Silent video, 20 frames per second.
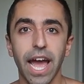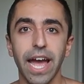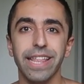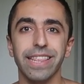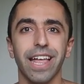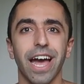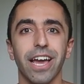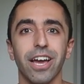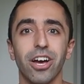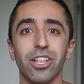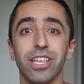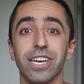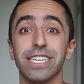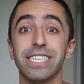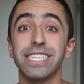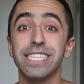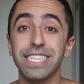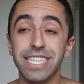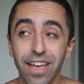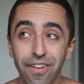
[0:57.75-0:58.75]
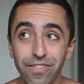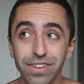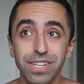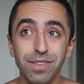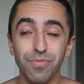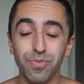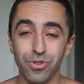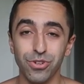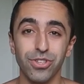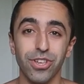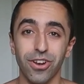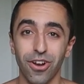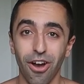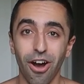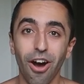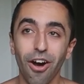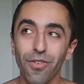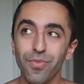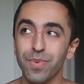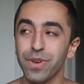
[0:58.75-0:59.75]
and I got like 70%
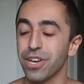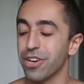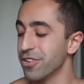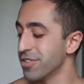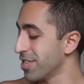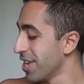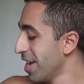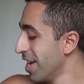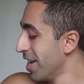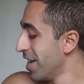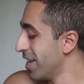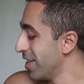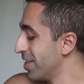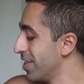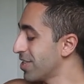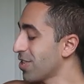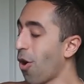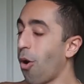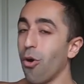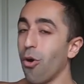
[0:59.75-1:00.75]
off because this